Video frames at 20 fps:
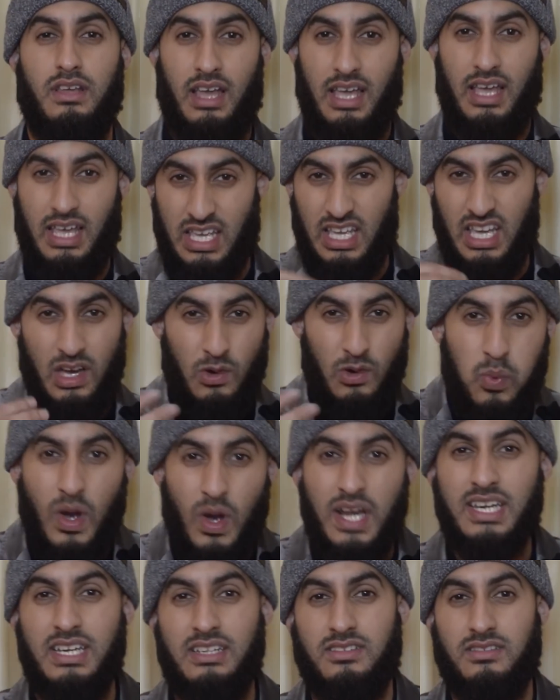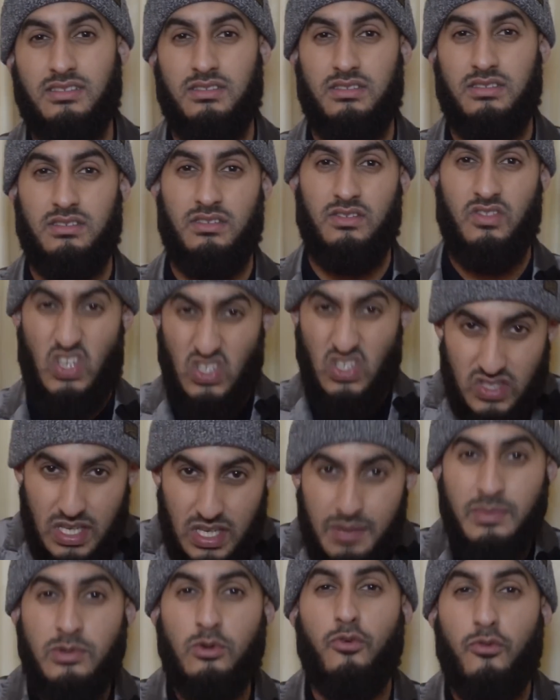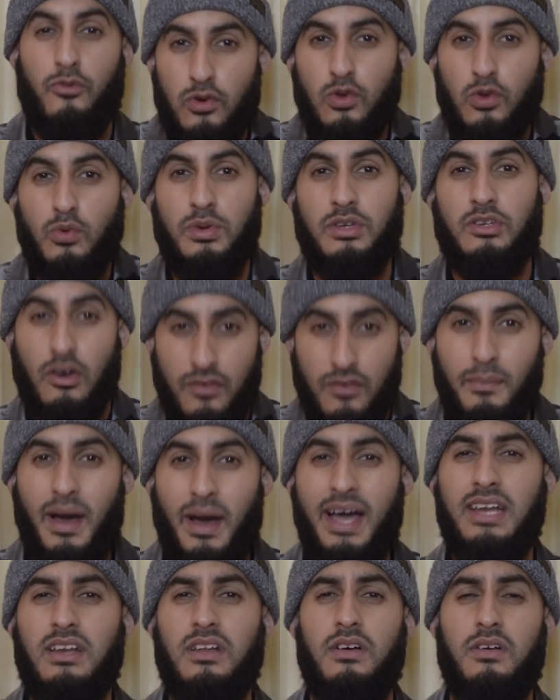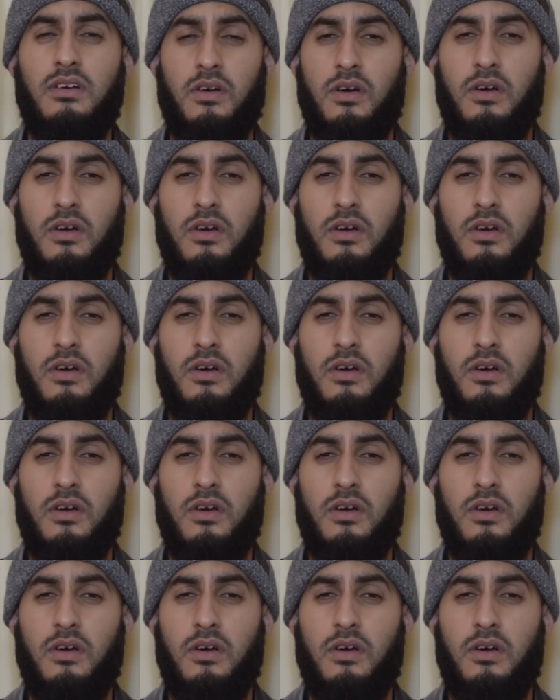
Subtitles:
a wetness, the seminal fluid of a man.